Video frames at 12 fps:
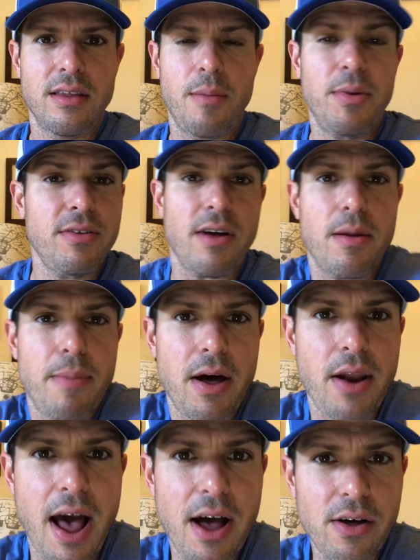I'm going to talk about
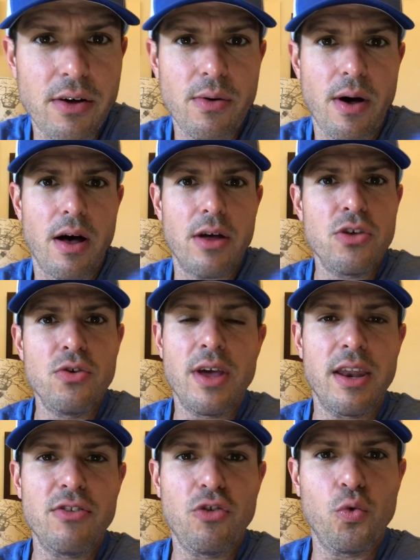how you
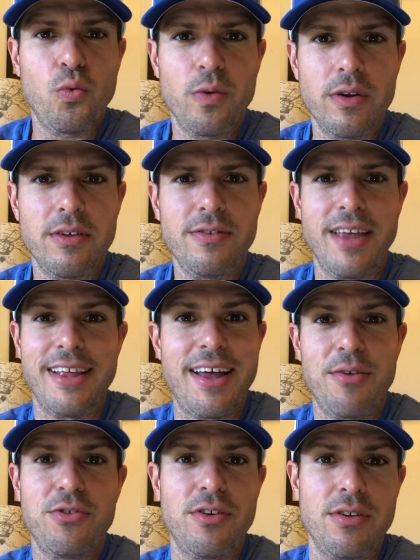get into real estate. That
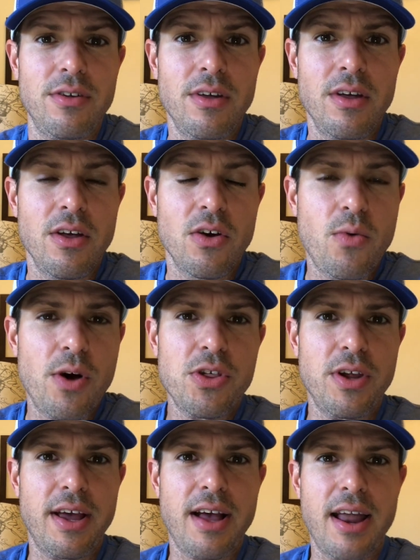was the
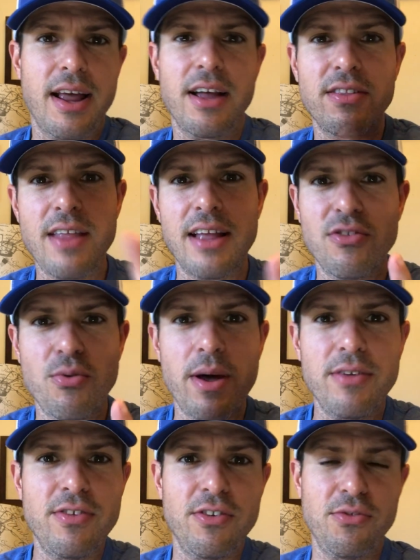question I got. I got that
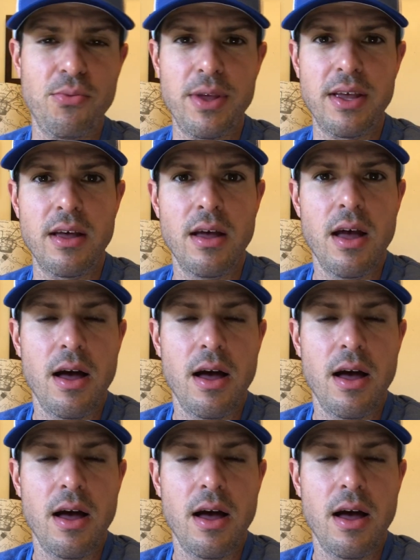twice this week.